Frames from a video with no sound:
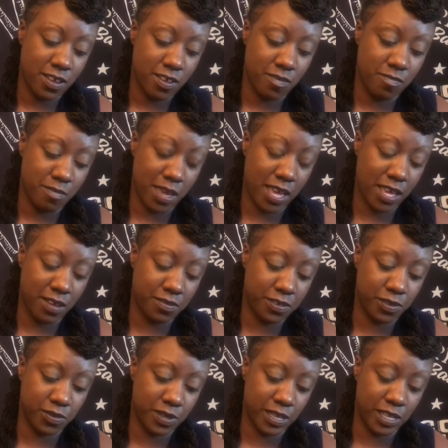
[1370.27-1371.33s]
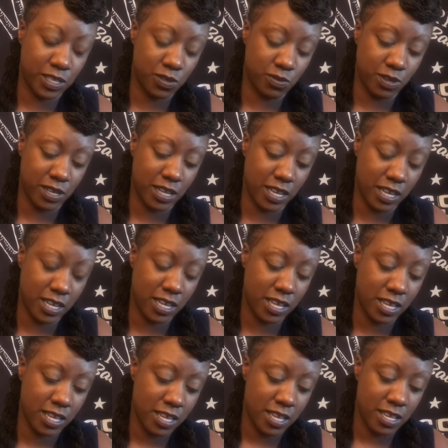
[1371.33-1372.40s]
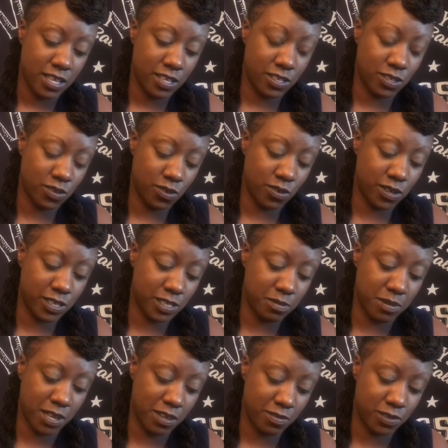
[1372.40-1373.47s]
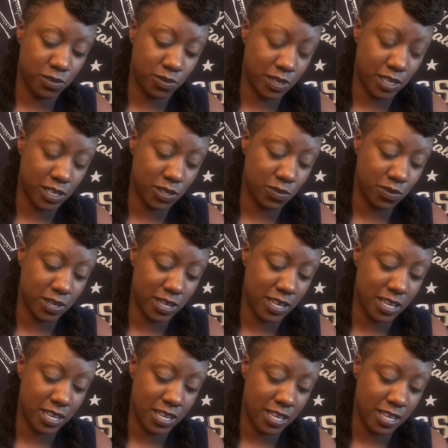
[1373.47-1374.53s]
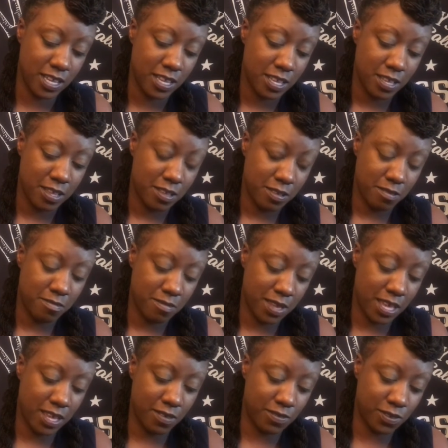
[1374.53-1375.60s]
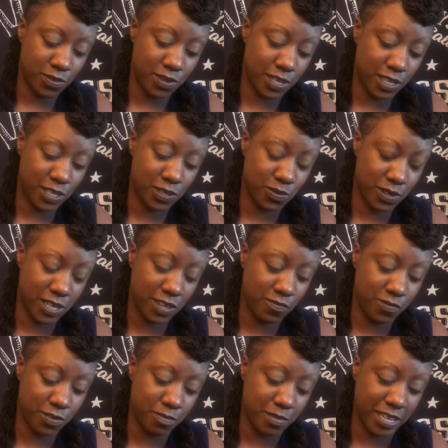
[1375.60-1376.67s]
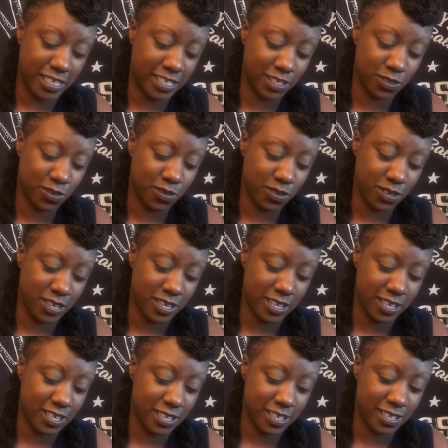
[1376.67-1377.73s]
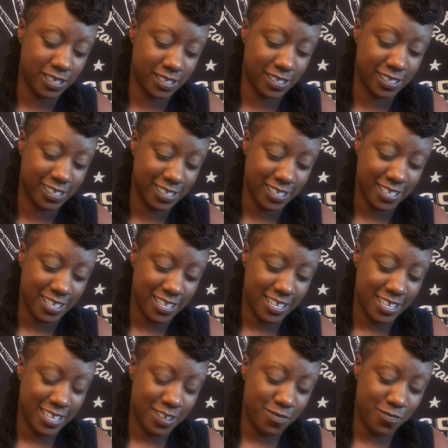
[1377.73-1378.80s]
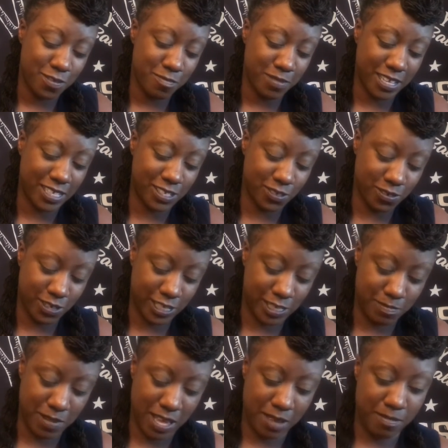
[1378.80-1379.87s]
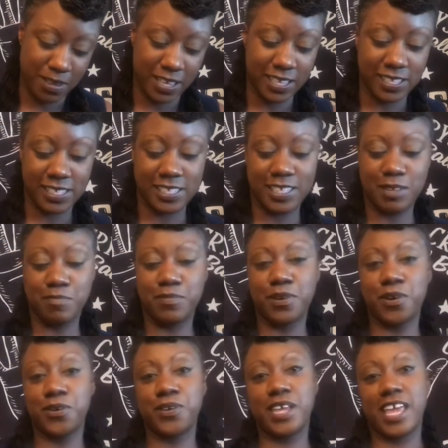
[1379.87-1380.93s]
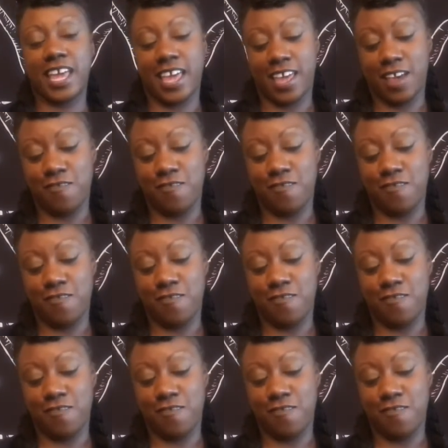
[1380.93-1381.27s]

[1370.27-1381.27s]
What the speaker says: May of 2020. Taurus, May of 2020. May of 2020 for my Taurus. For my Taurus babies, the bouquet of